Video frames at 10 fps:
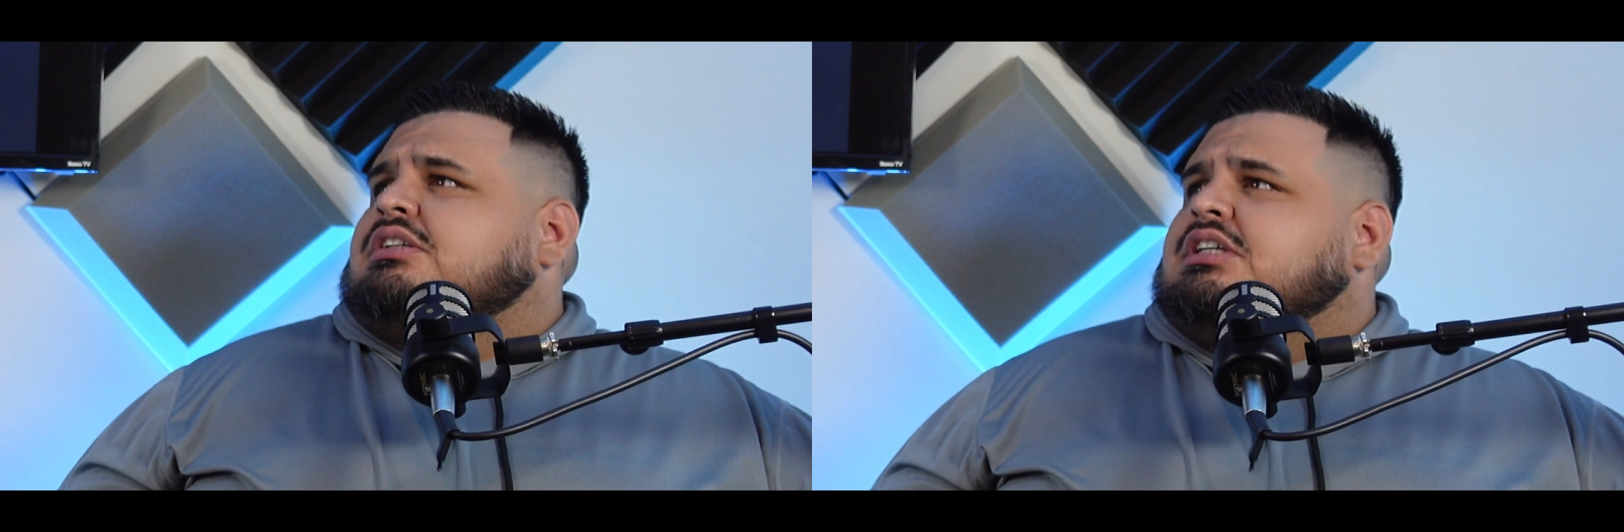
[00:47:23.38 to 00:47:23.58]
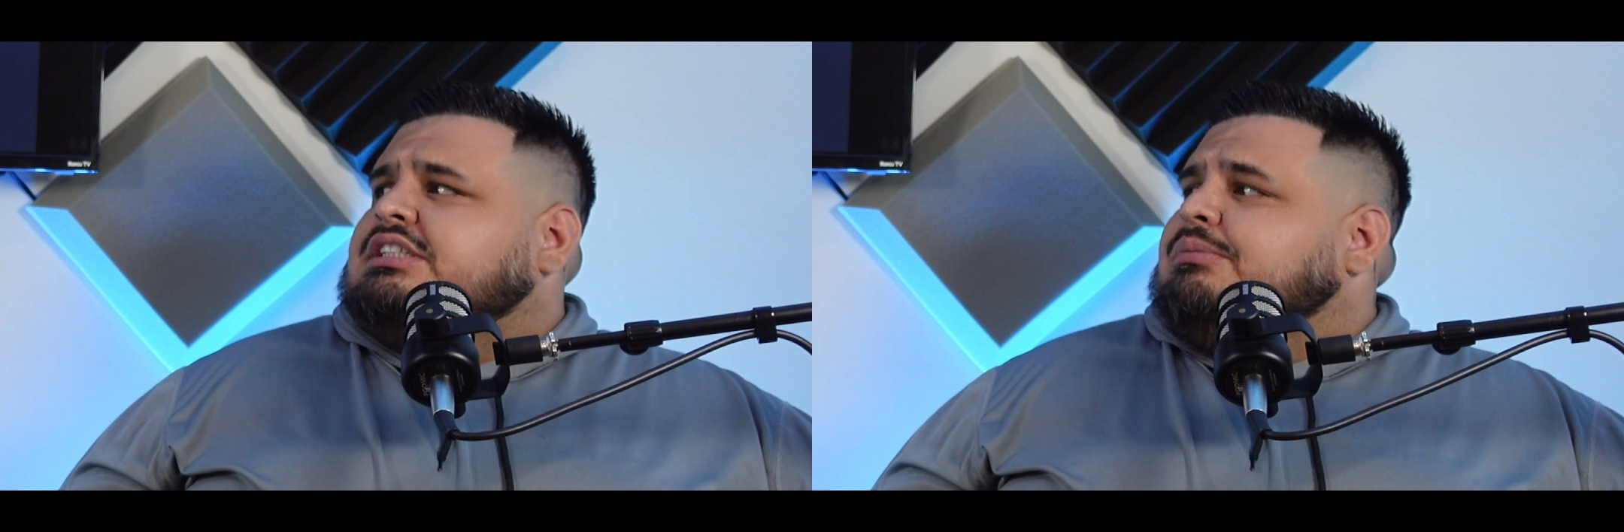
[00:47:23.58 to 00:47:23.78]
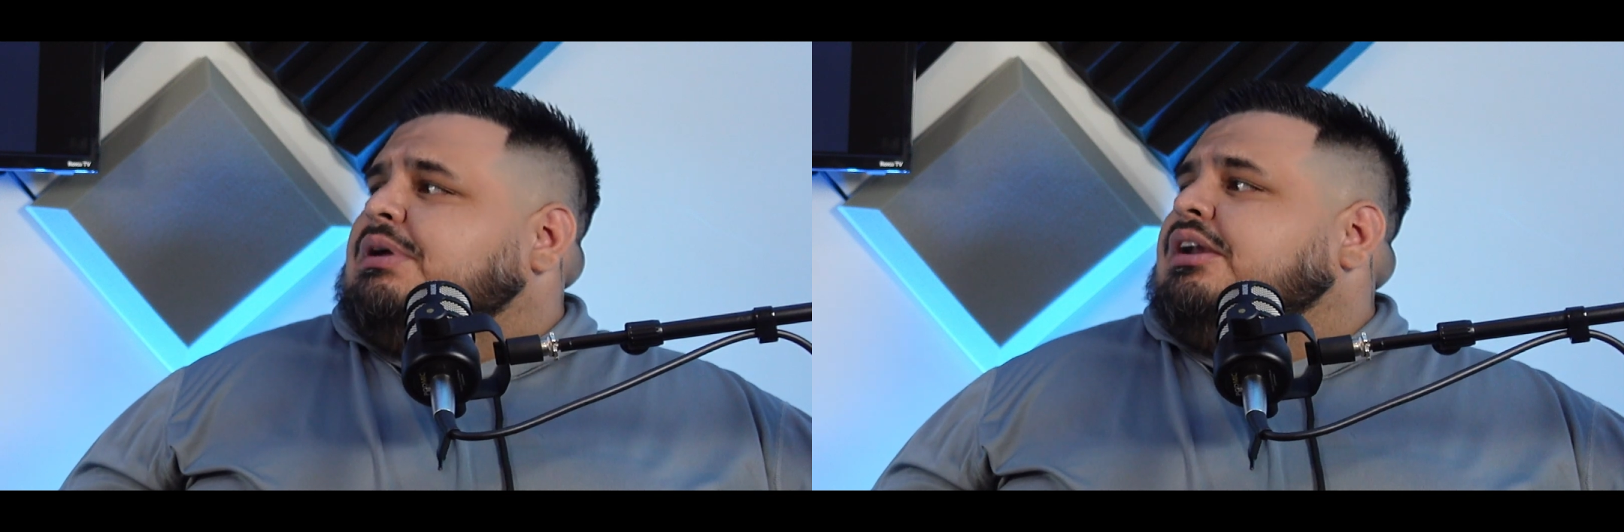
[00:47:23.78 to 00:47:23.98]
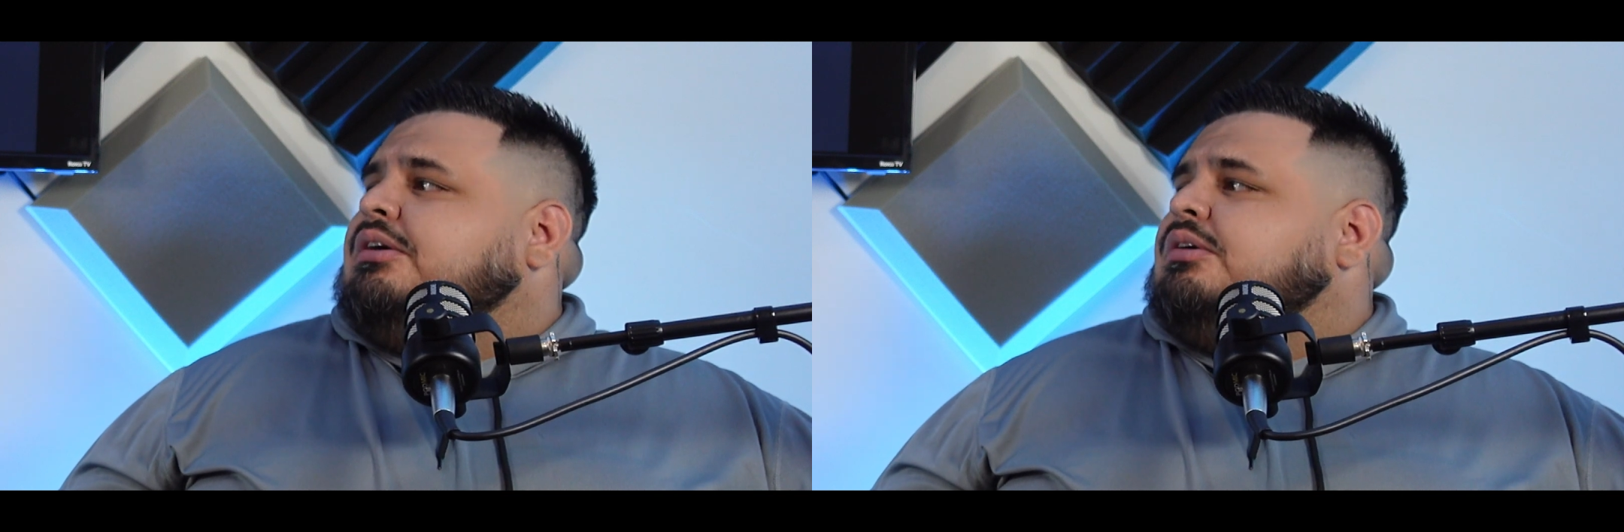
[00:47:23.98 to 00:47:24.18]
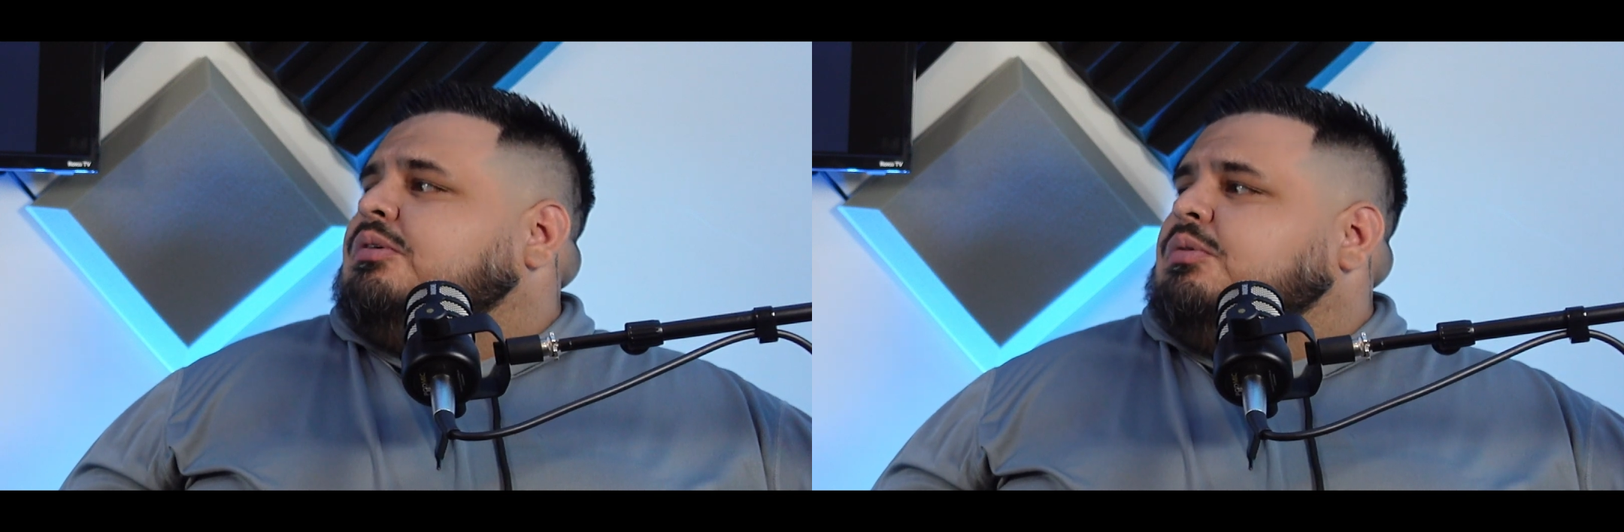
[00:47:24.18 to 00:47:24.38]
Doesn't
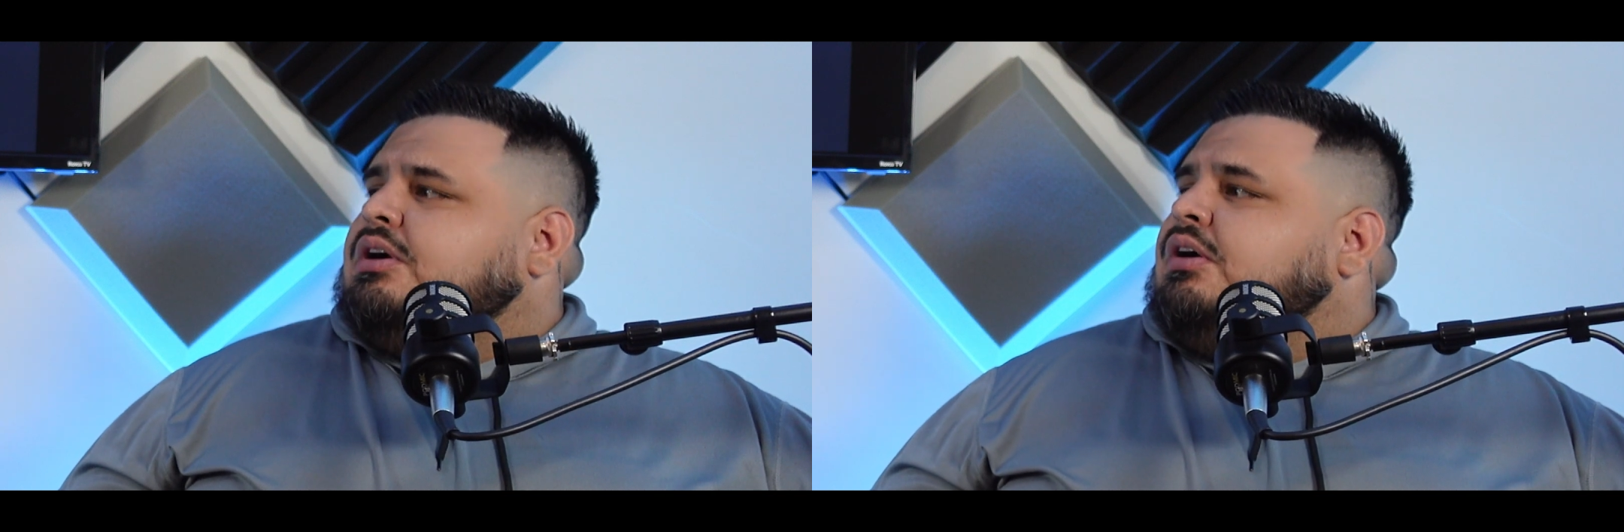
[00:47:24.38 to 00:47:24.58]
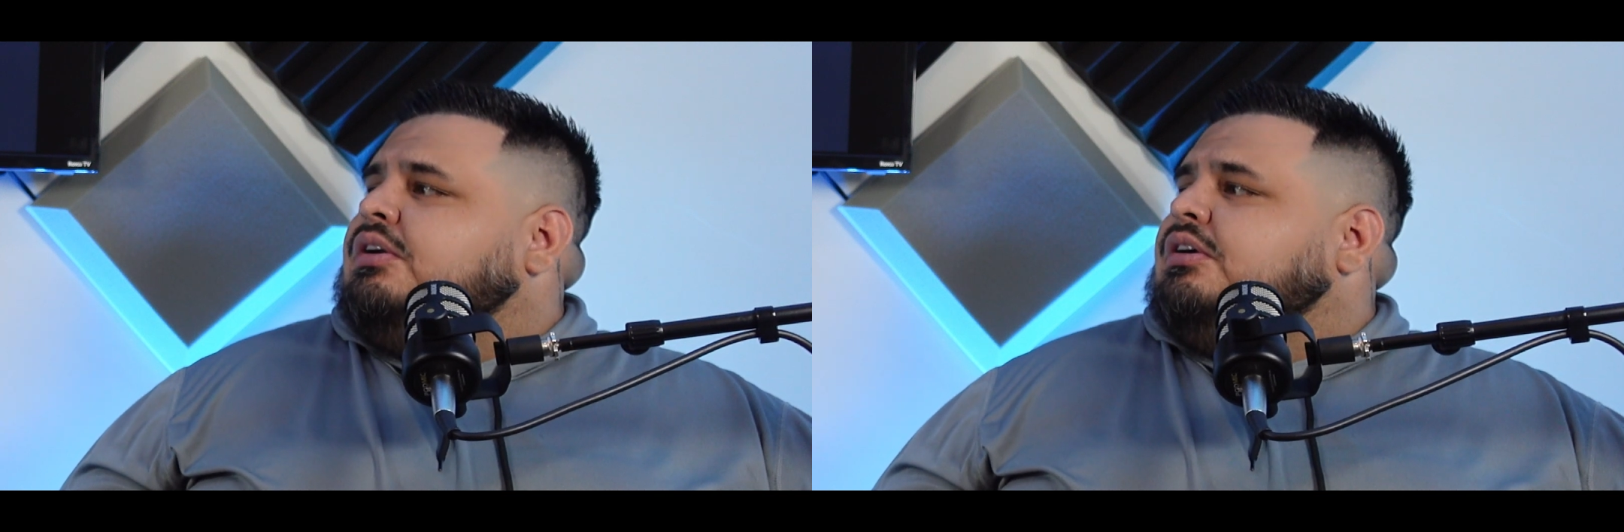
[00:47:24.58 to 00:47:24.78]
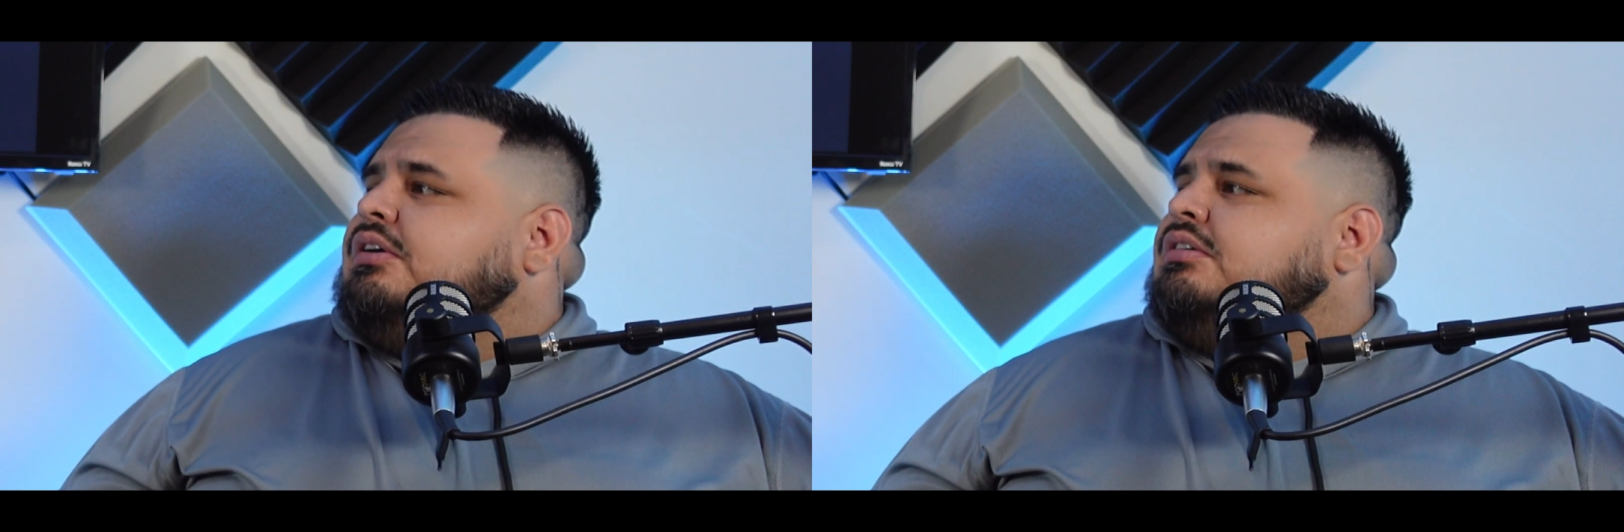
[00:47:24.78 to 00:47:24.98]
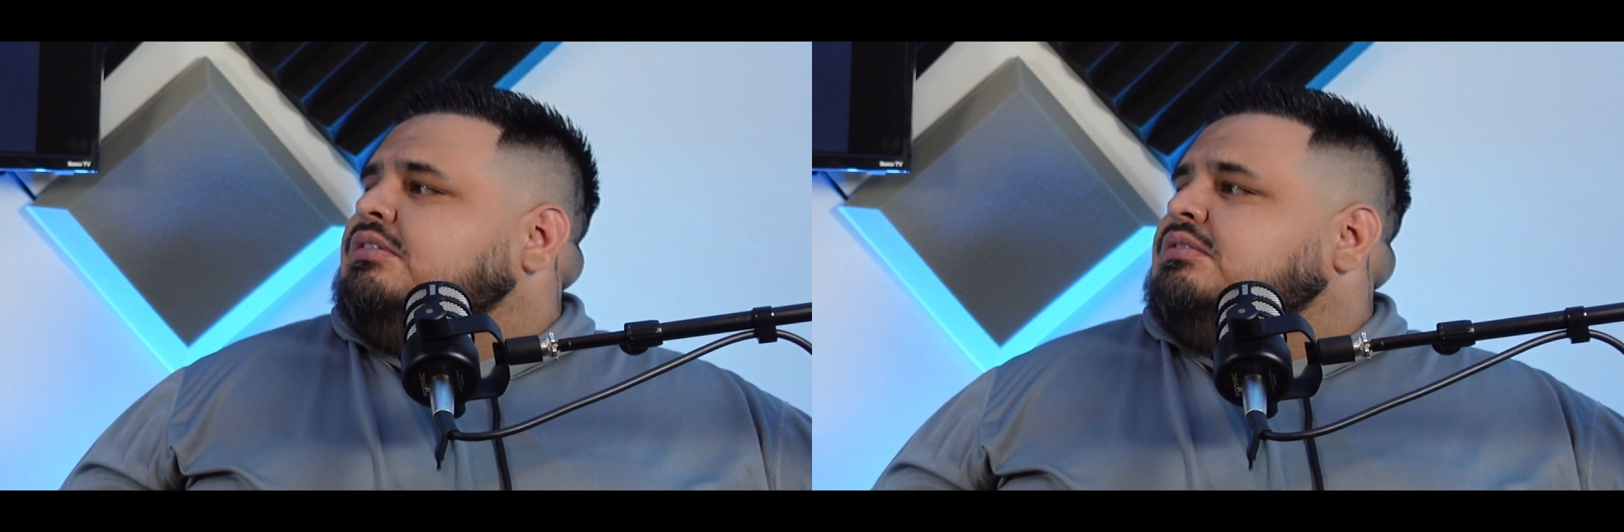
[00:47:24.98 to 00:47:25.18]
matter, work harder.